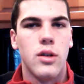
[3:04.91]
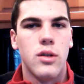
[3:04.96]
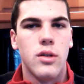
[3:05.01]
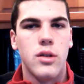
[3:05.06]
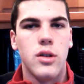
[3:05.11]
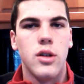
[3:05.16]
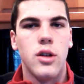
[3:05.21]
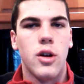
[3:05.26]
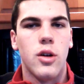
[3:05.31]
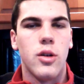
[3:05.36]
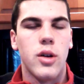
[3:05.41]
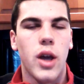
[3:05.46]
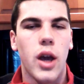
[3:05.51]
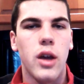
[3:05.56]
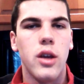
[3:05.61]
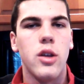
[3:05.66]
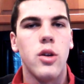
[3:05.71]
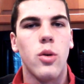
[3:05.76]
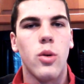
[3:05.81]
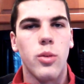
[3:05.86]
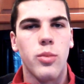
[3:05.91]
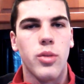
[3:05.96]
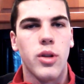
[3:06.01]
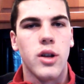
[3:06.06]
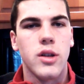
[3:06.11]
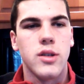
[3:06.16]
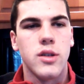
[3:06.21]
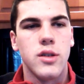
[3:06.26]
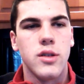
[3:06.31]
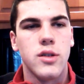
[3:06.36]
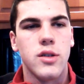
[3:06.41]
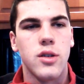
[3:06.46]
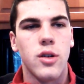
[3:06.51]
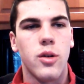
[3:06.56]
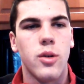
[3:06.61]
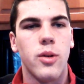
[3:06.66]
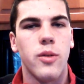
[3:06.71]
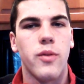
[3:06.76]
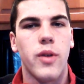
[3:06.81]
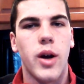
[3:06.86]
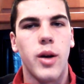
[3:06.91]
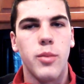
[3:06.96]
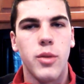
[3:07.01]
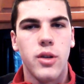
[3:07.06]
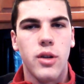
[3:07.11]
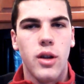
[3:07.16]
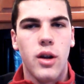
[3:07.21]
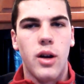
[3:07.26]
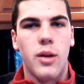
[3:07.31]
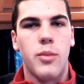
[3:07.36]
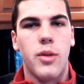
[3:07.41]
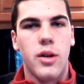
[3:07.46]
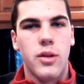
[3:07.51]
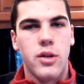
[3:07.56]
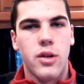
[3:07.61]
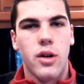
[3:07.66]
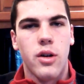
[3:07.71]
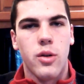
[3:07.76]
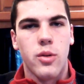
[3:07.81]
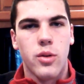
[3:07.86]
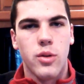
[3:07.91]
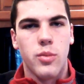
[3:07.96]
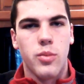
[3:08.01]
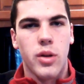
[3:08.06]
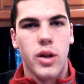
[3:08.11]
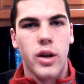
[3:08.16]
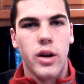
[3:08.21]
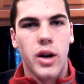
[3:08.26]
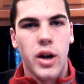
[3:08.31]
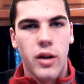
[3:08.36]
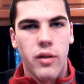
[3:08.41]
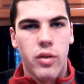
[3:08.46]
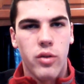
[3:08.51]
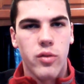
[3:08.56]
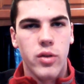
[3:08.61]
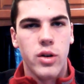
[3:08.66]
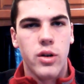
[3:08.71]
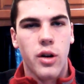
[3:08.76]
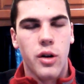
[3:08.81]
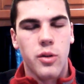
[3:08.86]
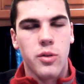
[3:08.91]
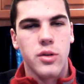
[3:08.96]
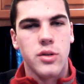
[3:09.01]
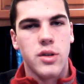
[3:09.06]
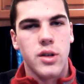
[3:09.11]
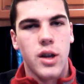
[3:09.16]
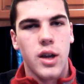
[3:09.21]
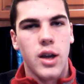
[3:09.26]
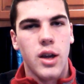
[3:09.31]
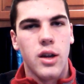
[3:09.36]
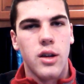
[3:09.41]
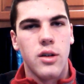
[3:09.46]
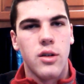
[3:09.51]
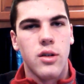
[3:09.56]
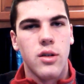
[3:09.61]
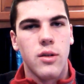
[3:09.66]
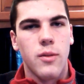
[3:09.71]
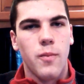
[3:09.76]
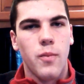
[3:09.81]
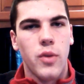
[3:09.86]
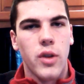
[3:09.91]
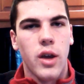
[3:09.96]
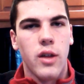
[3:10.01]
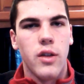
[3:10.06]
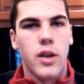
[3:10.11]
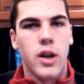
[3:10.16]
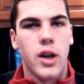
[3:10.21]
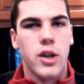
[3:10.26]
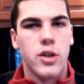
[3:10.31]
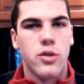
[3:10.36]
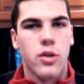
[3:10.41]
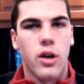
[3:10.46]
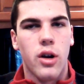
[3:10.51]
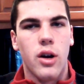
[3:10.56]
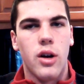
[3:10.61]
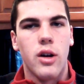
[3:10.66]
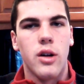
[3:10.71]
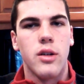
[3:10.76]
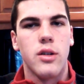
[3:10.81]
get your pluses. So if I'm a Dark World player, I have 3 Dark Worlds in hand, and then I draw